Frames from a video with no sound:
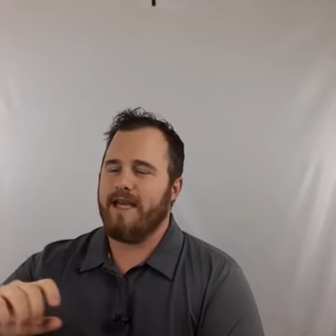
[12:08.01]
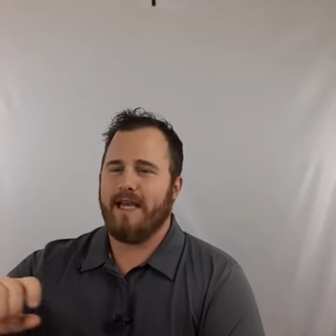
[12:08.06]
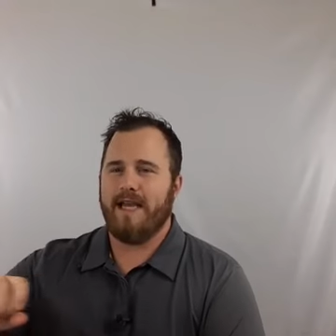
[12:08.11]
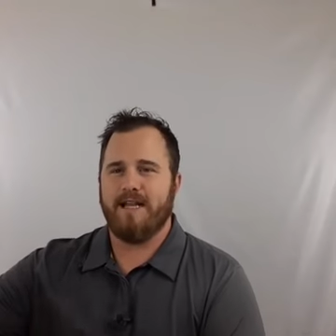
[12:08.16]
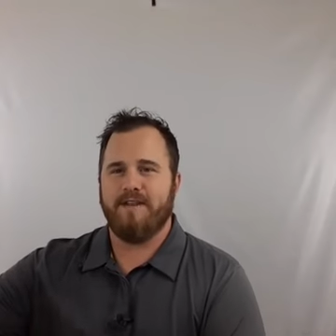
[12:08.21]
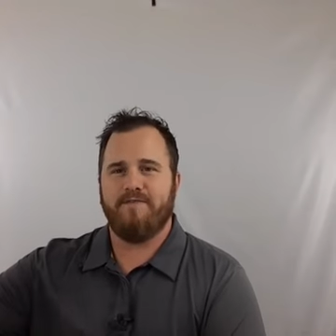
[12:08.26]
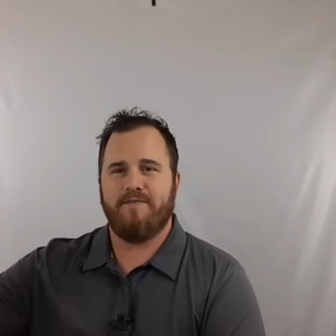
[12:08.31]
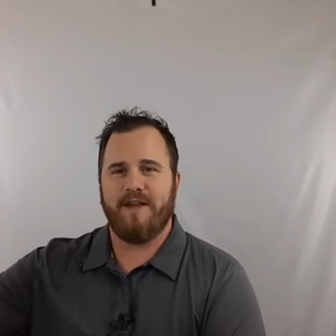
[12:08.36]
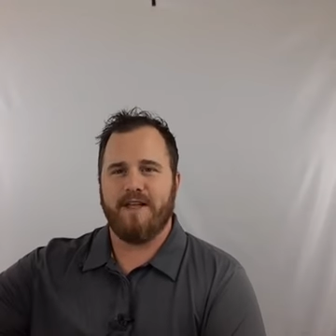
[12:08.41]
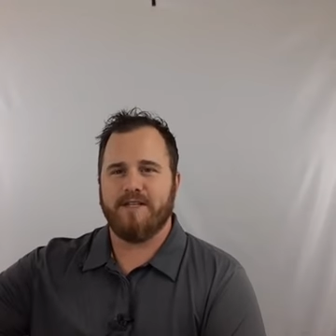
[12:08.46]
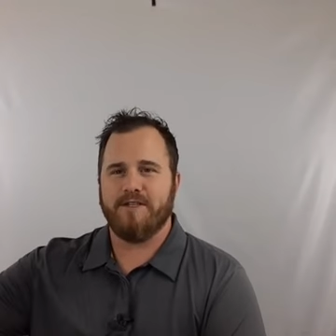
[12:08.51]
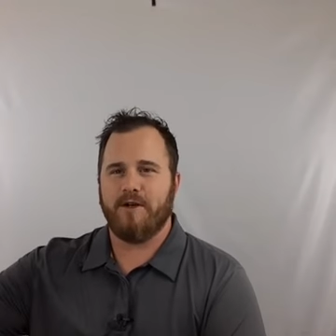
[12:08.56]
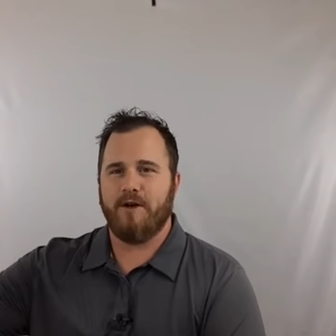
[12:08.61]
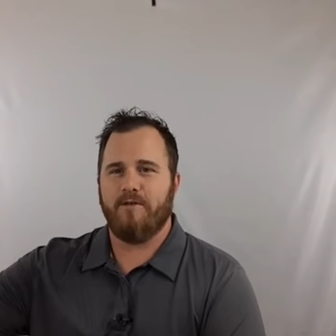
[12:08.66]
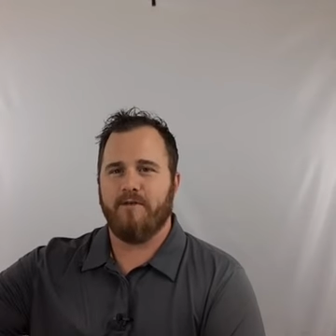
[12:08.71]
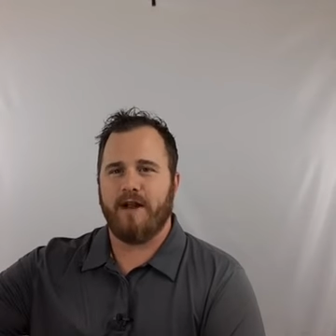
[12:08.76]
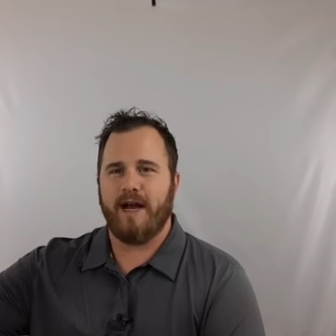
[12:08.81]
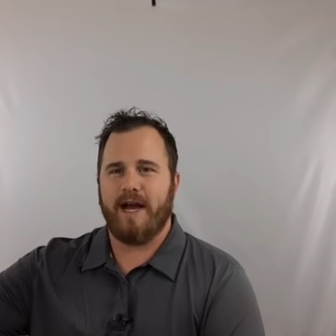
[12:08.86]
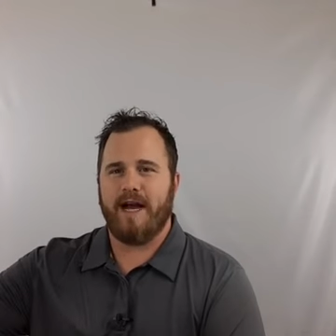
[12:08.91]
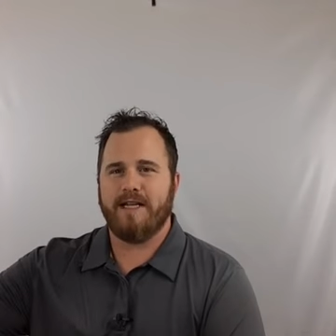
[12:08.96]
It feeds it
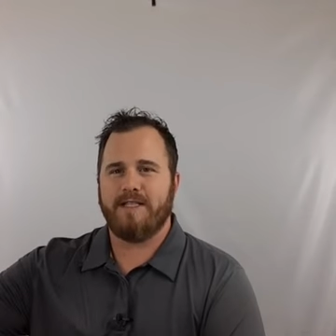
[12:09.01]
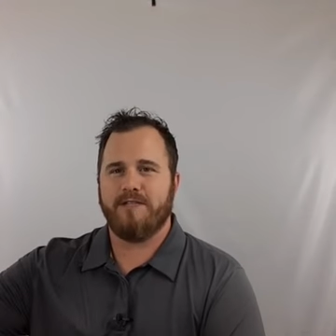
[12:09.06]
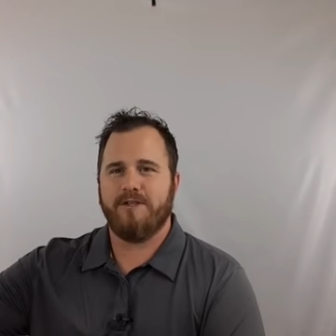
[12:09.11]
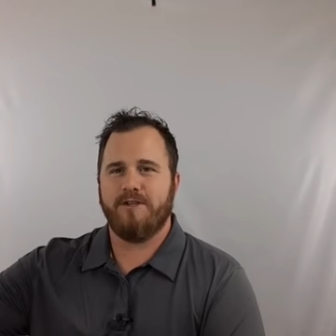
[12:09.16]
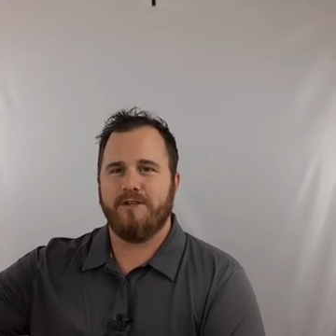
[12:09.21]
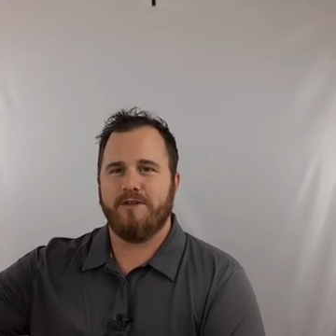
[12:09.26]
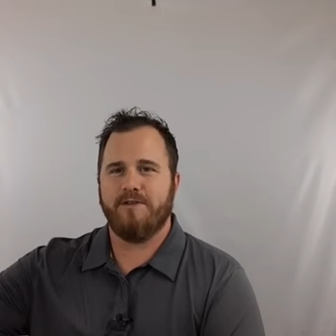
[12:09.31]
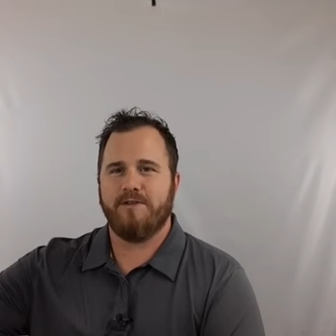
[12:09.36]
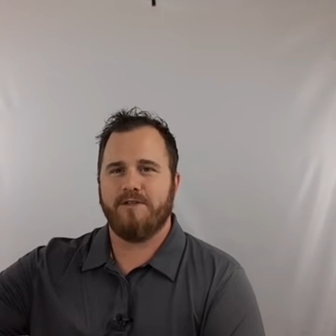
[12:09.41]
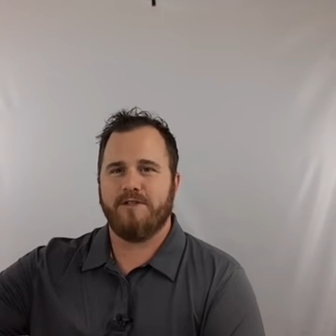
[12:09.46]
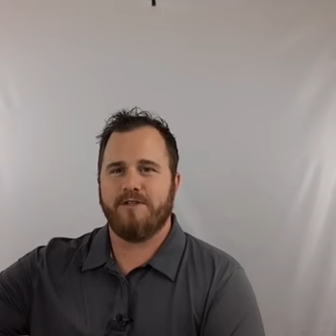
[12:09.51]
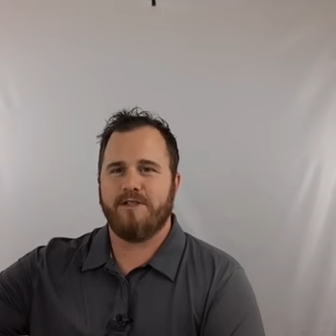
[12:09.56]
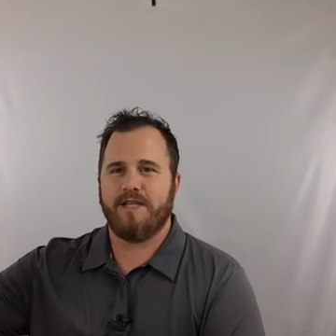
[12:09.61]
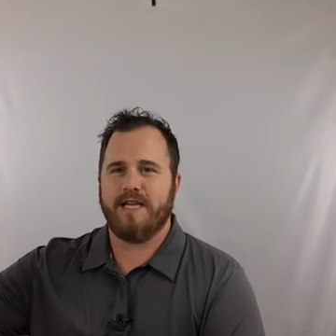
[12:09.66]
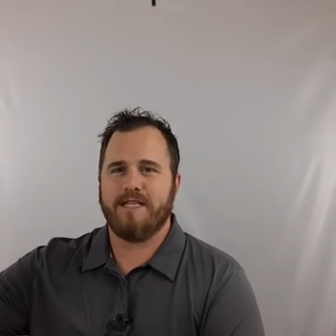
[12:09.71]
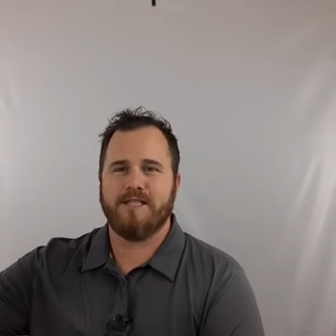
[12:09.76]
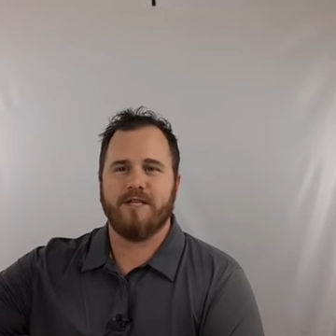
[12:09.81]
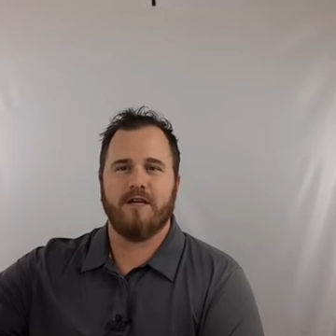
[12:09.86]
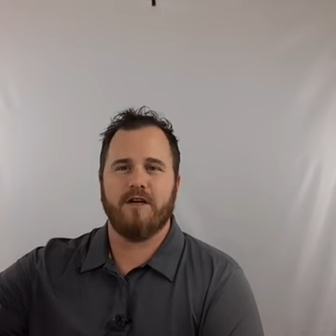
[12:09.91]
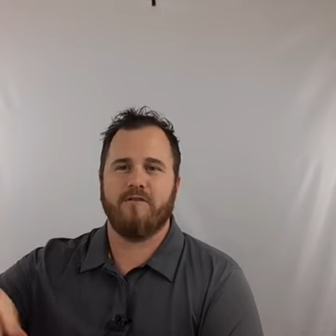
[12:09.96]
over to iTunes,
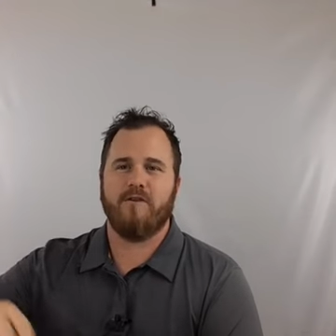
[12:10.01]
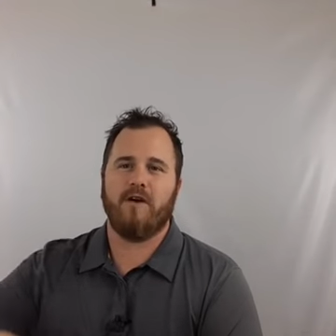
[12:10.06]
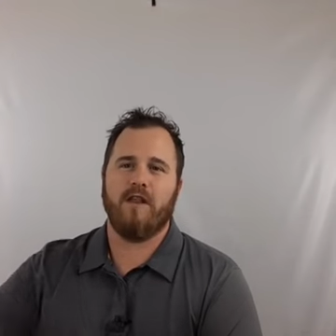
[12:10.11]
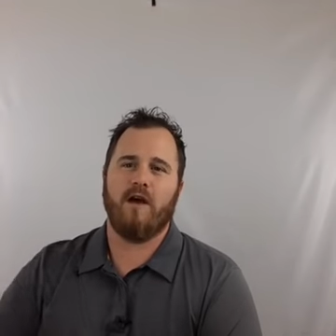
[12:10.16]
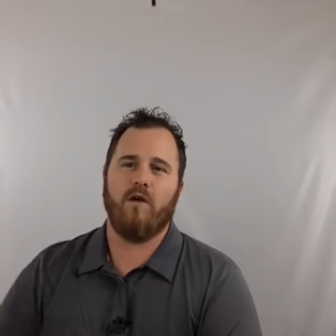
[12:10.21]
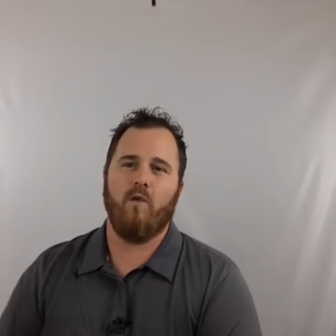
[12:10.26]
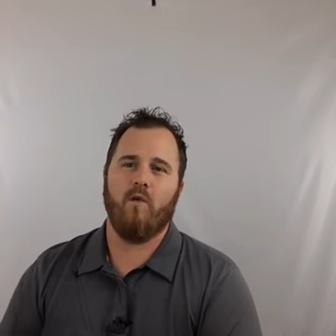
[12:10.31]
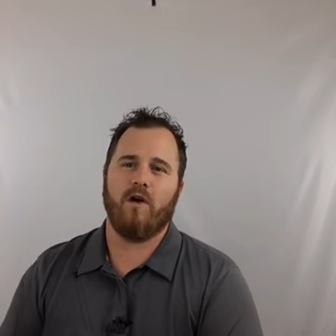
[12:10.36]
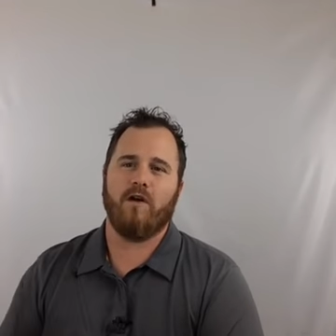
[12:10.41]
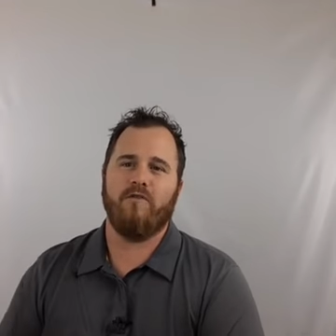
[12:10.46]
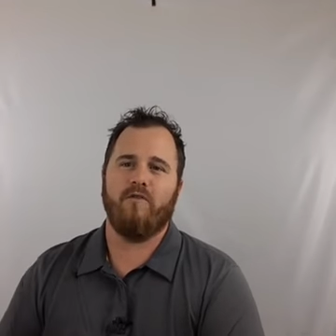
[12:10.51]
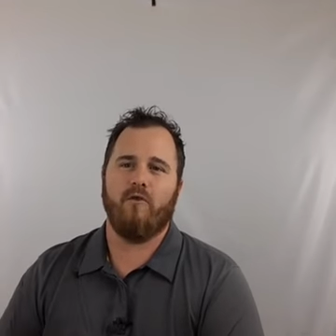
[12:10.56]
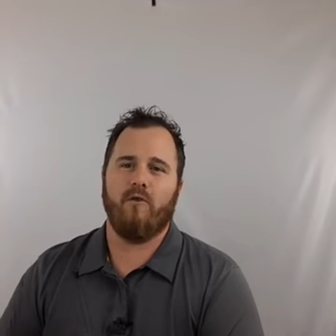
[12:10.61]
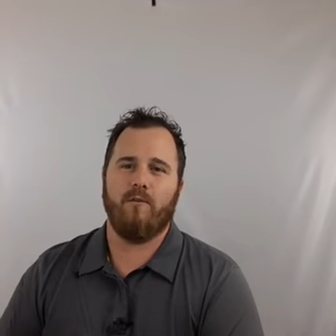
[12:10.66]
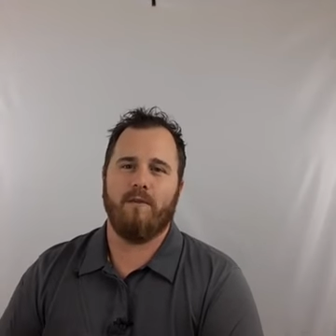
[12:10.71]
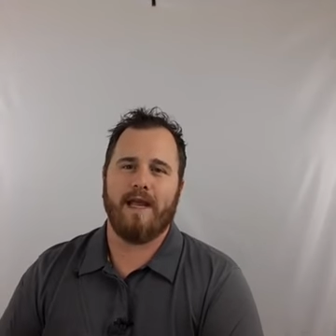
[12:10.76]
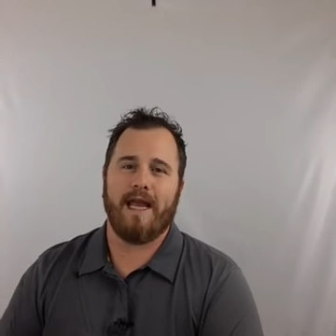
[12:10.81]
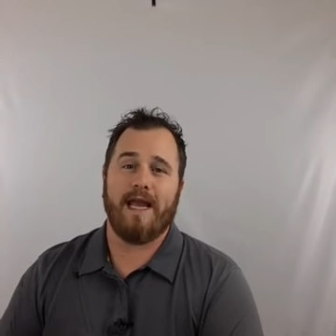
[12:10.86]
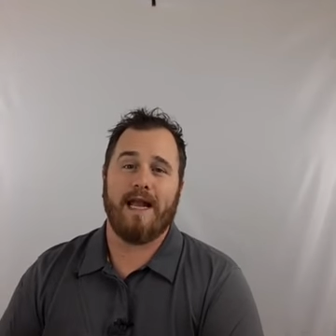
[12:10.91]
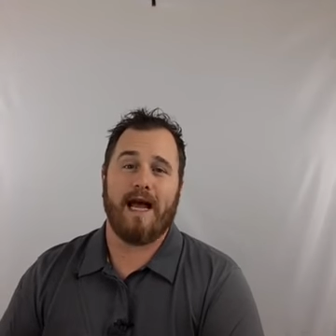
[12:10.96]
takes care of all that work for
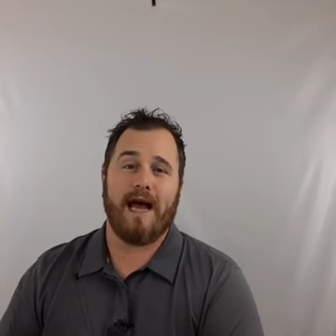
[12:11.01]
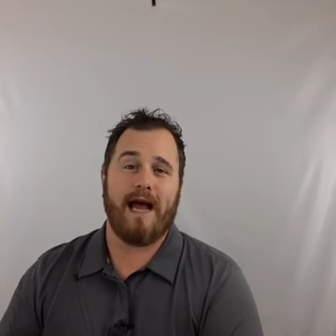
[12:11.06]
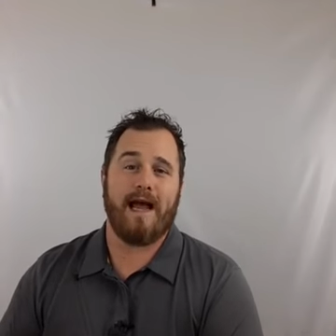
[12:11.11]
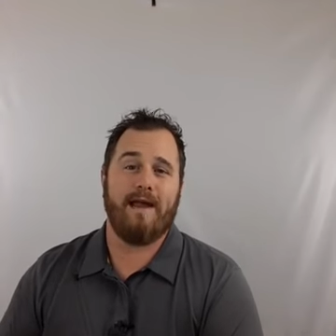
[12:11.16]
me, and